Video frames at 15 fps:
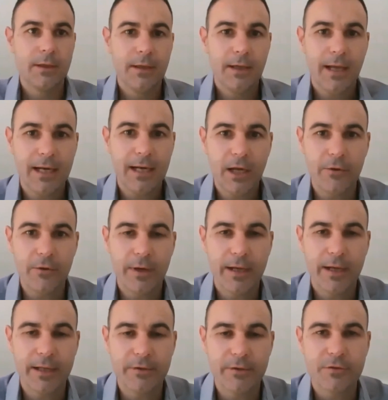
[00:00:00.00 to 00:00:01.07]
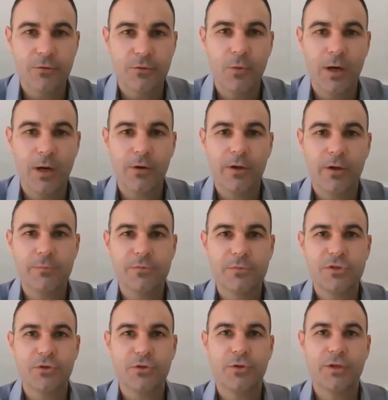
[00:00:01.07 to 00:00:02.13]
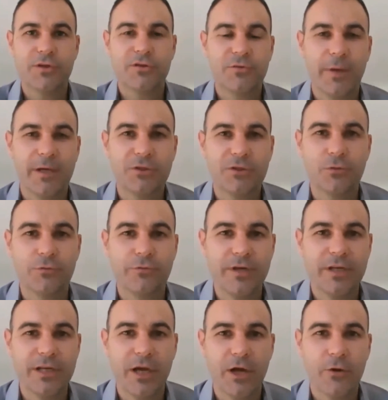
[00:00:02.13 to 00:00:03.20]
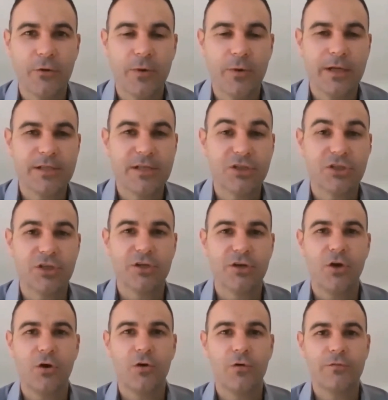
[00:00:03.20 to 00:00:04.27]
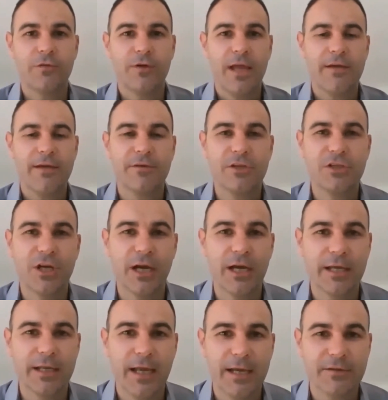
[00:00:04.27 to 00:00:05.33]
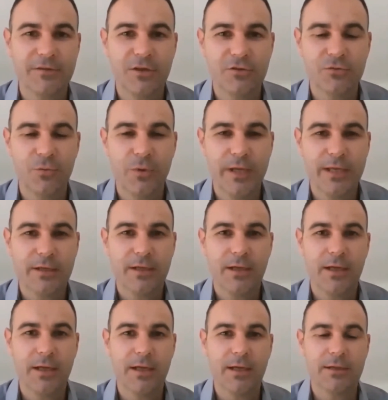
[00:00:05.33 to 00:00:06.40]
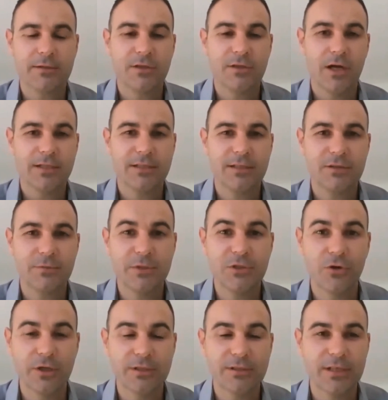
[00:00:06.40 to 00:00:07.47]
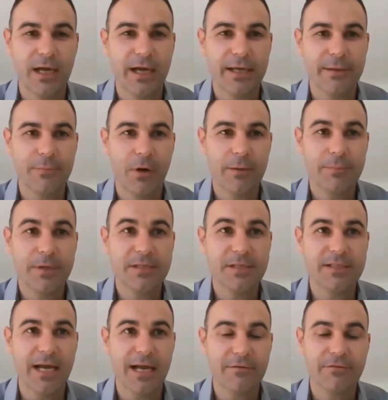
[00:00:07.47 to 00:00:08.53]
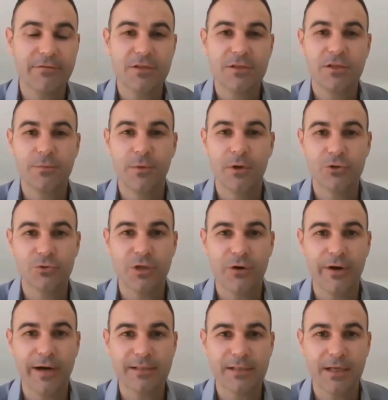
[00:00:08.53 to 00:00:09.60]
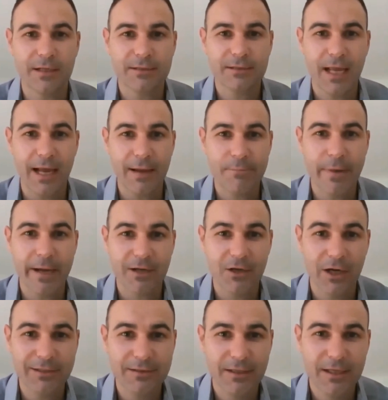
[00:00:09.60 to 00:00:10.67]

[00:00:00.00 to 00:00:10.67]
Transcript: Hello and welcome to this special video edition of FEJ Excellence Week. Delighted to be joined today by Peter Galliford, Commercial Director at Mechline,